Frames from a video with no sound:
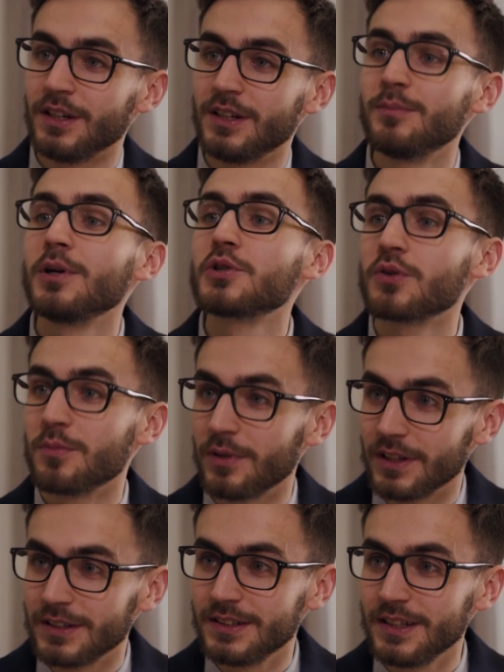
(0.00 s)
you know the
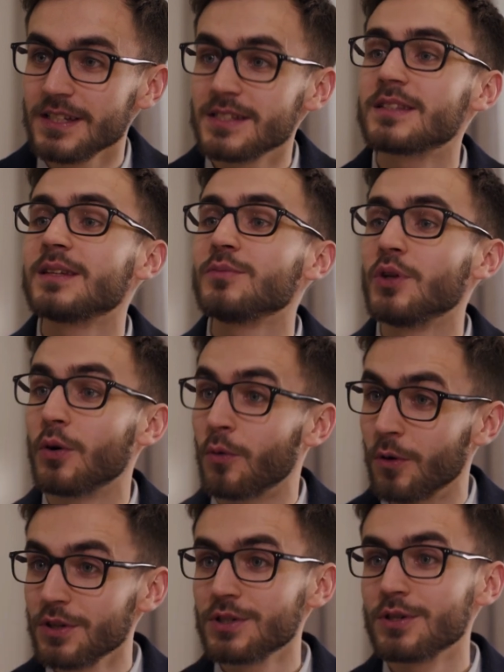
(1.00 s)
topic of discussion
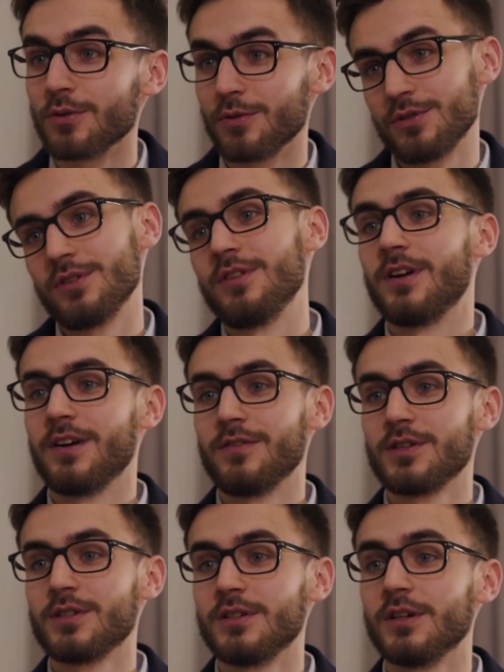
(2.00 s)
is not your area
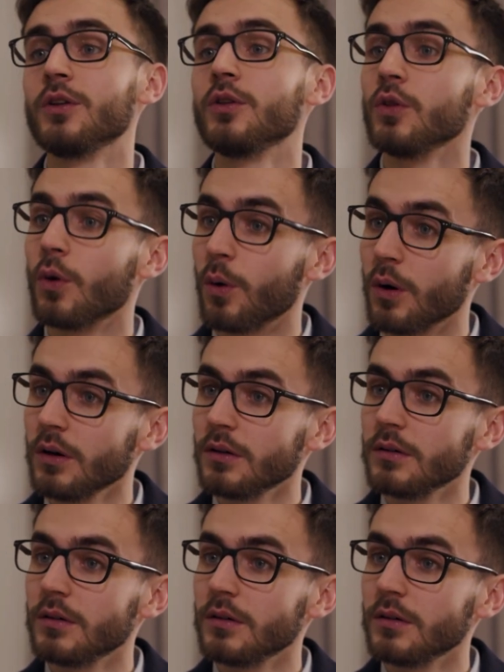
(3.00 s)
of expertise,